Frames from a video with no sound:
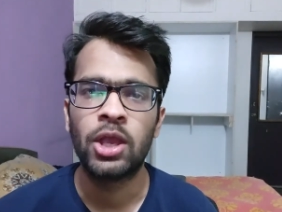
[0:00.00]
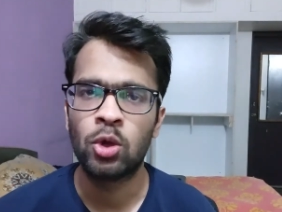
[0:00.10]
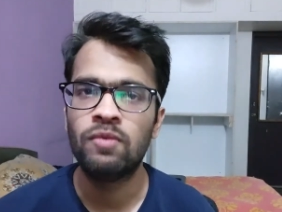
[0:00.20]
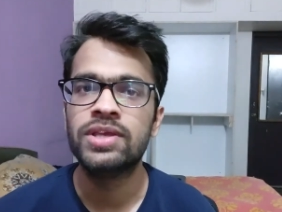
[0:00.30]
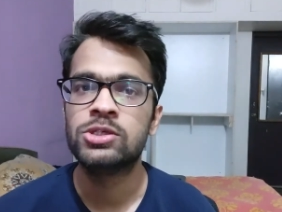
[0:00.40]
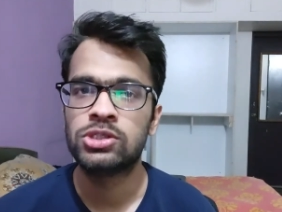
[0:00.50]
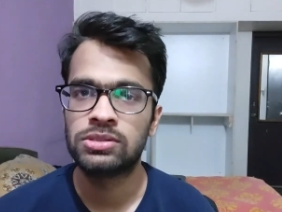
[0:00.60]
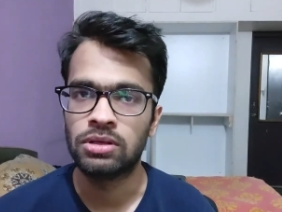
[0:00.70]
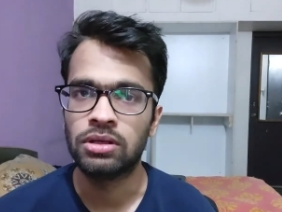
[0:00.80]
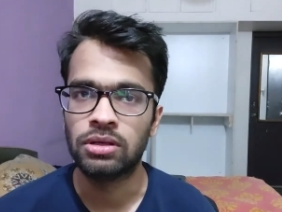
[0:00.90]
I always
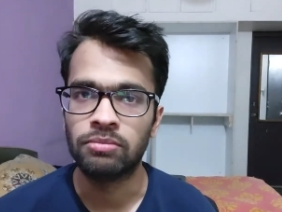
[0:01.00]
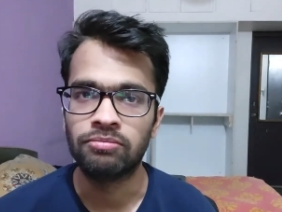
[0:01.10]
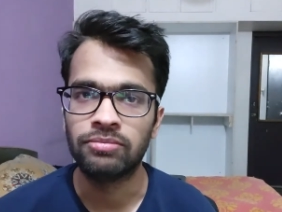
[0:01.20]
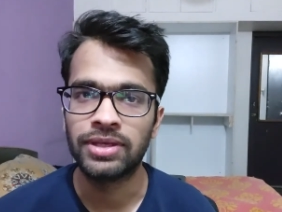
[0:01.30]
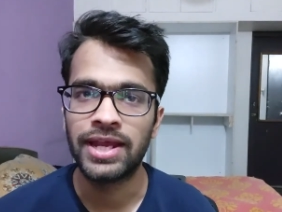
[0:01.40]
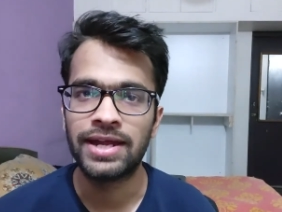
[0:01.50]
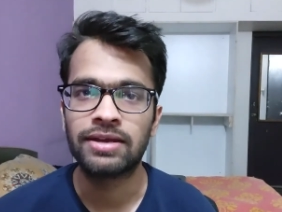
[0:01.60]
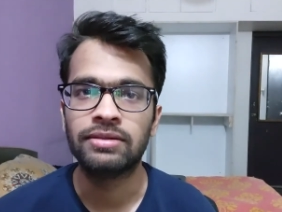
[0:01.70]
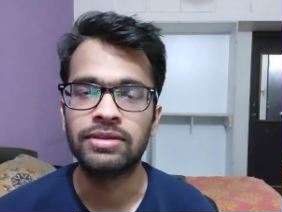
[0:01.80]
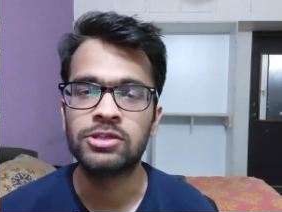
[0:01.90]
uh,
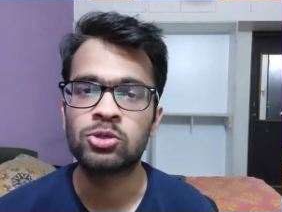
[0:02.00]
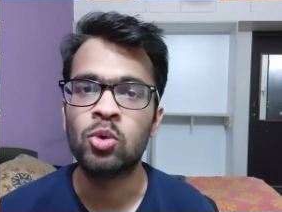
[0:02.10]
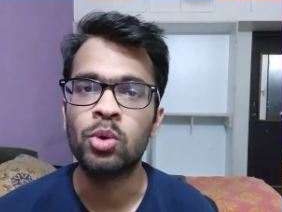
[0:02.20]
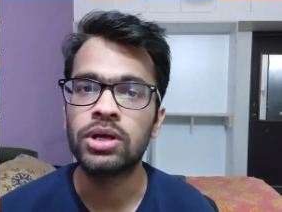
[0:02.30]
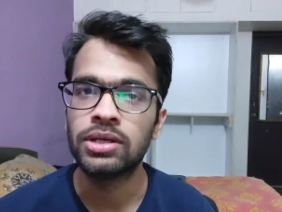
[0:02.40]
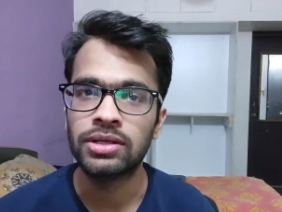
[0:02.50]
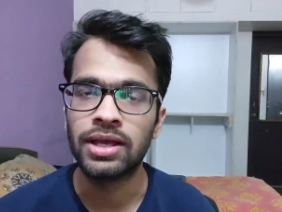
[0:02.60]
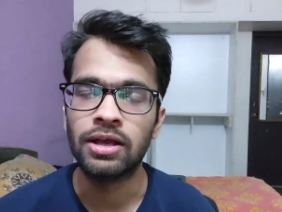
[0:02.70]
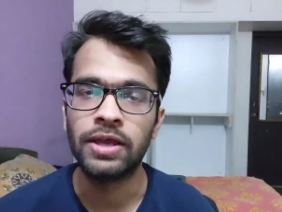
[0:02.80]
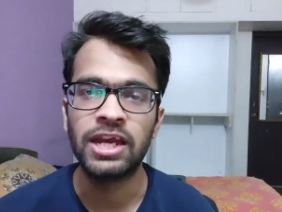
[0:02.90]
get this quote
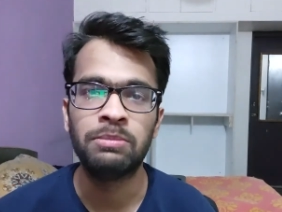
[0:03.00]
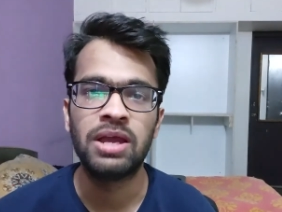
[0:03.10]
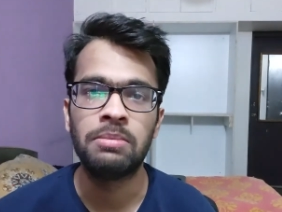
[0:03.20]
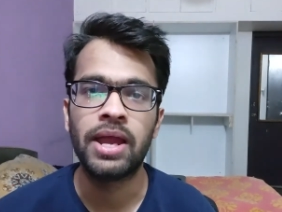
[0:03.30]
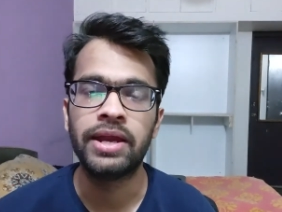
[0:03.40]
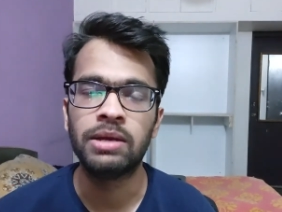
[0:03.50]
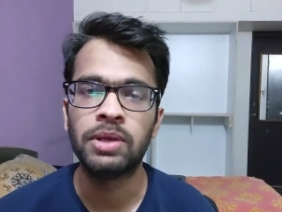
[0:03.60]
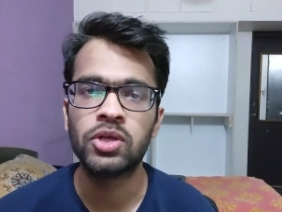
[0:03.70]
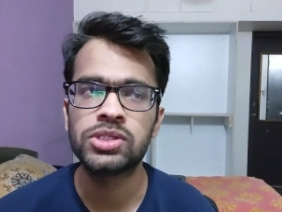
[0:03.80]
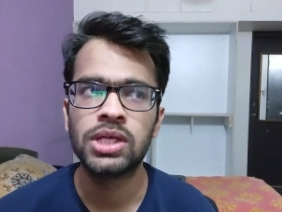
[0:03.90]
uh, in my
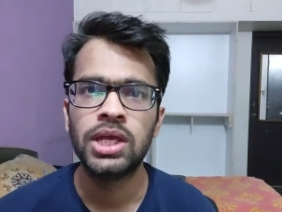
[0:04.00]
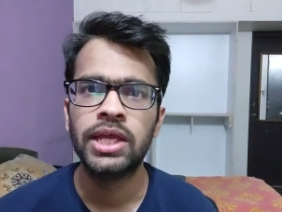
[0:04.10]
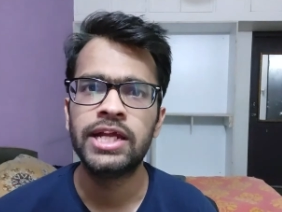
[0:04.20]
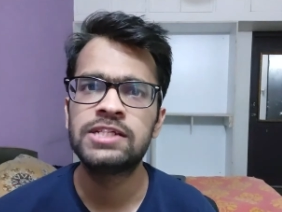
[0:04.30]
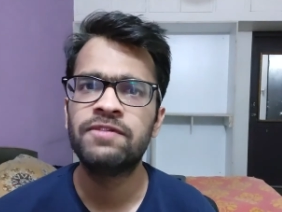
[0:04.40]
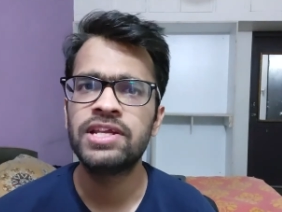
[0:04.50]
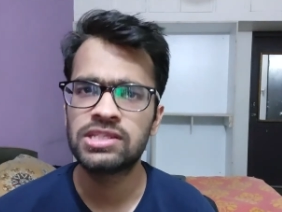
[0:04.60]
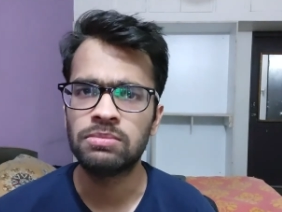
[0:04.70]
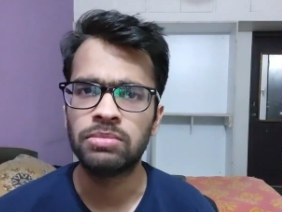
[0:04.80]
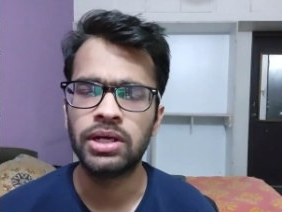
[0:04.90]
mind because it's
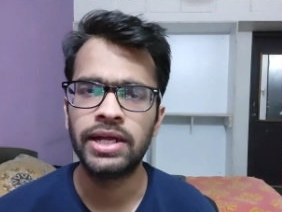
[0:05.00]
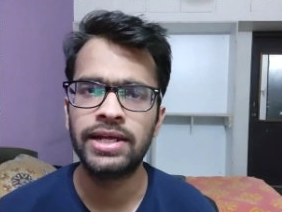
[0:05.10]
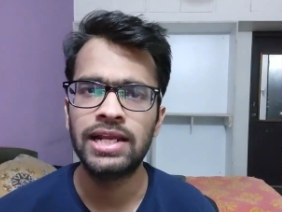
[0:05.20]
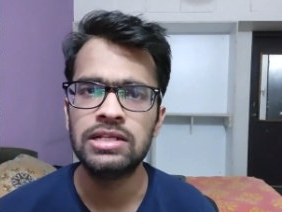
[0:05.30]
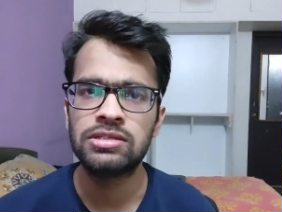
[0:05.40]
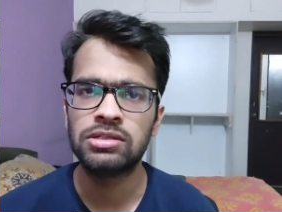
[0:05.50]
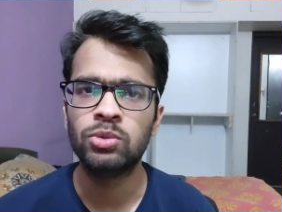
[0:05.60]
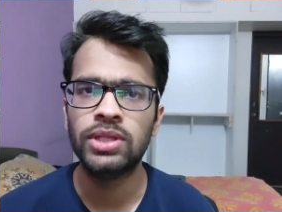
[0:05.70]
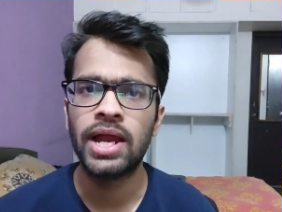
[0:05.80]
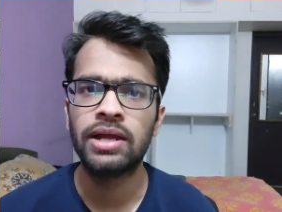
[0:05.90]
very simple. It tells
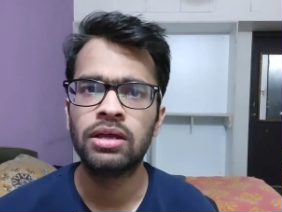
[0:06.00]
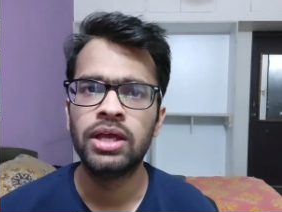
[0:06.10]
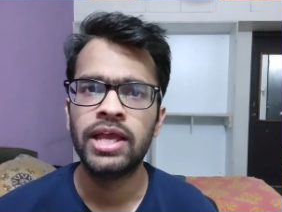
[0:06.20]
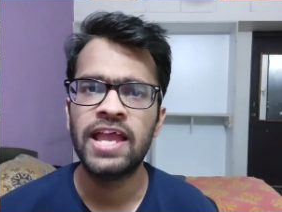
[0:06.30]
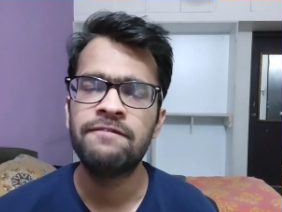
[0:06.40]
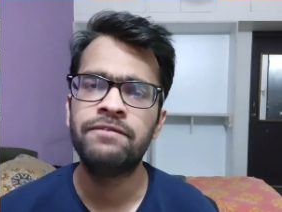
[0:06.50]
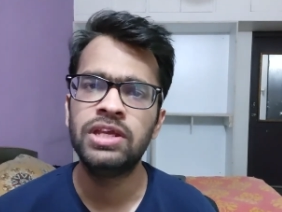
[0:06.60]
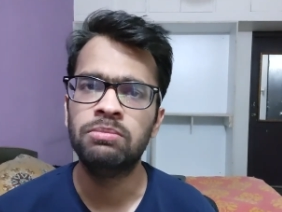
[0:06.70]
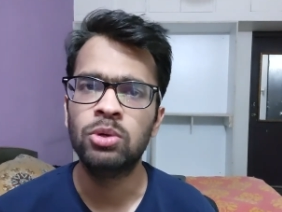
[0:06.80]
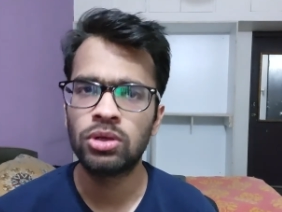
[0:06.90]
you that
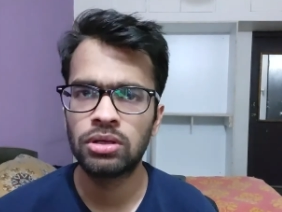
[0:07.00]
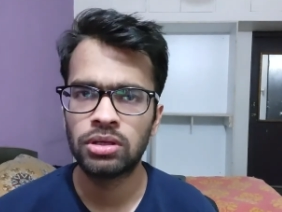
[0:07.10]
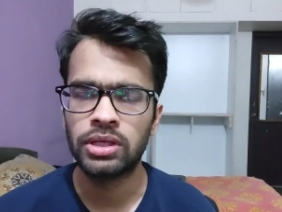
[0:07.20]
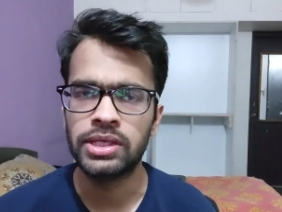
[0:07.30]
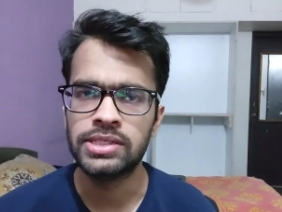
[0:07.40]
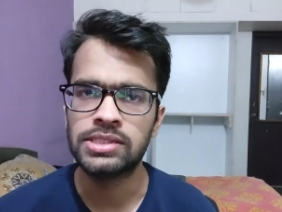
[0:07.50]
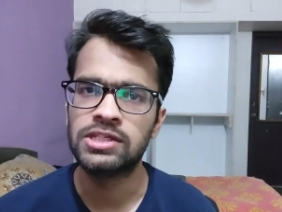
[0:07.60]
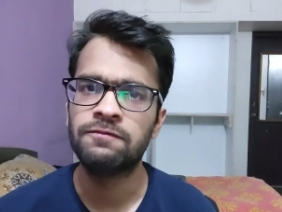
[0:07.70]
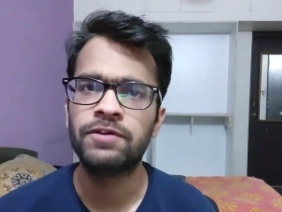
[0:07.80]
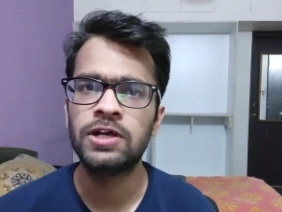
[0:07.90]
every book is
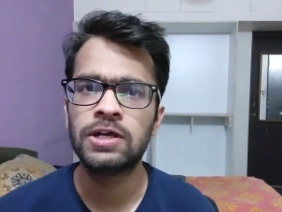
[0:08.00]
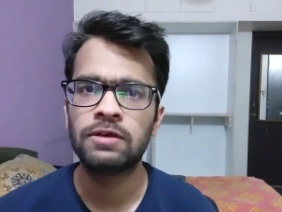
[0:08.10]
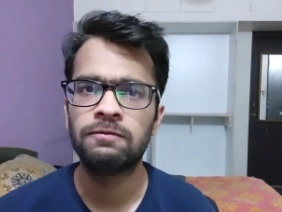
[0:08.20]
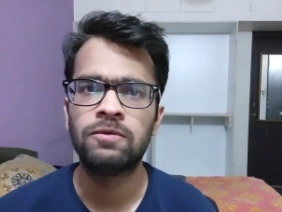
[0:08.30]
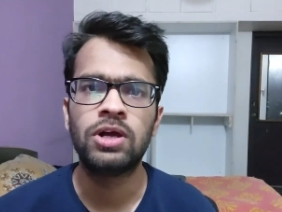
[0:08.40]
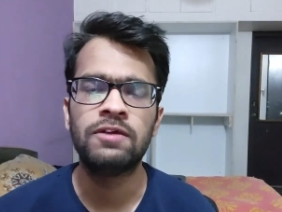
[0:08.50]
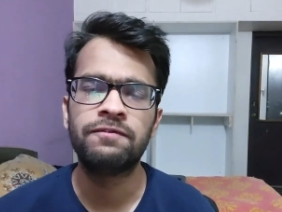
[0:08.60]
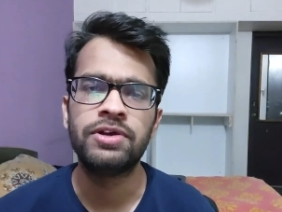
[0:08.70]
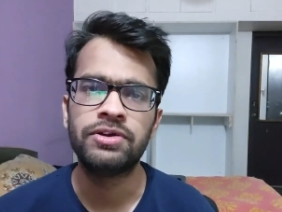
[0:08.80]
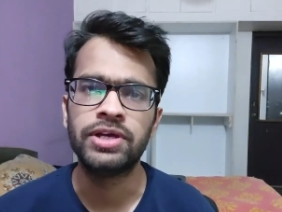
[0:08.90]
different for
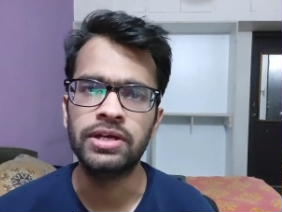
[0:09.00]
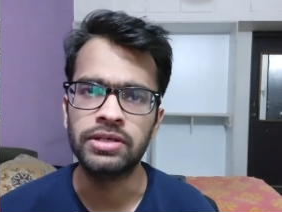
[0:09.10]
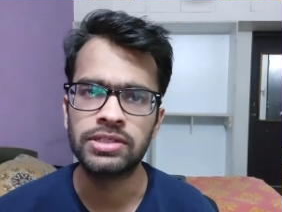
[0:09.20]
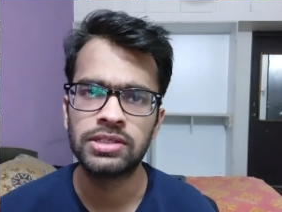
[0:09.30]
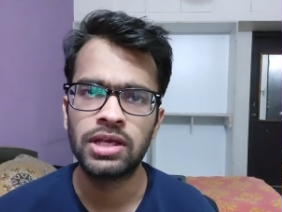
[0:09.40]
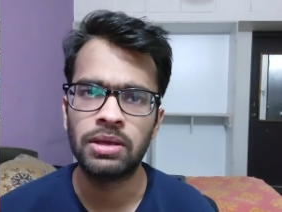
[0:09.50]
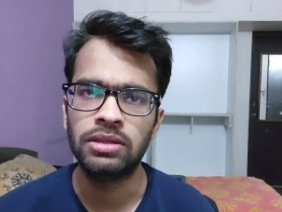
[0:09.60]
different readers.